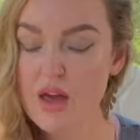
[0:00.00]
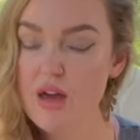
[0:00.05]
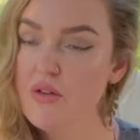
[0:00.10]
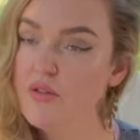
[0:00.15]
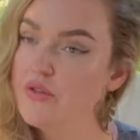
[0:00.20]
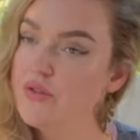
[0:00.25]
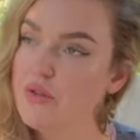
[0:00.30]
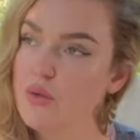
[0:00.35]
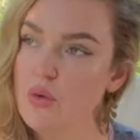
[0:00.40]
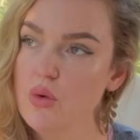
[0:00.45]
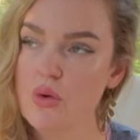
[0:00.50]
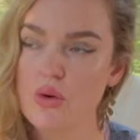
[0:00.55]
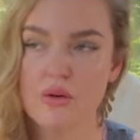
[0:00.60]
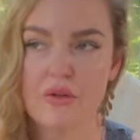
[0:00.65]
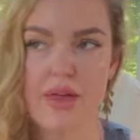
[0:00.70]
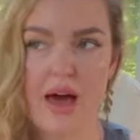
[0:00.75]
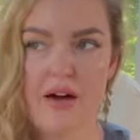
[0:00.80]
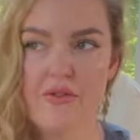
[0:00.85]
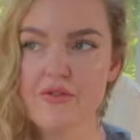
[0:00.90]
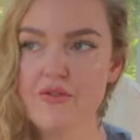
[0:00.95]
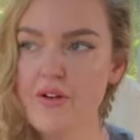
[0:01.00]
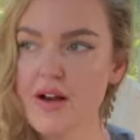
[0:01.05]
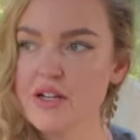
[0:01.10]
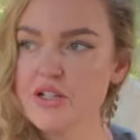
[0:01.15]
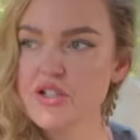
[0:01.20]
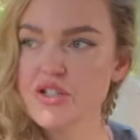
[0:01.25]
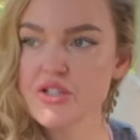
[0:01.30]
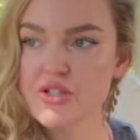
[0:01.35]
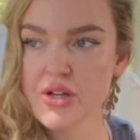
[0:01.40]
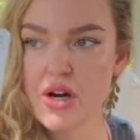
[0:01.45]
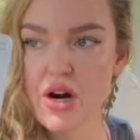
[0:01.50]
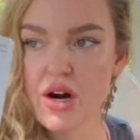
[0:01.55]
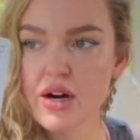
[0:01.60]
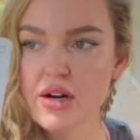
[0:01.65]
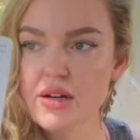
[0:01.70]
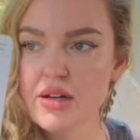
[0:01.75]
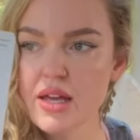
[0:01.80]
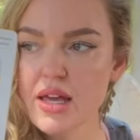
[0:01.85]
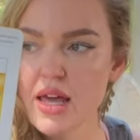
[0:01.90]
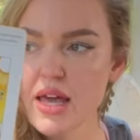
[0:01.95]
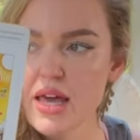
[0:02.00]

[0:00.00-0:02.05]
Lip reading: Fool, that fresh start.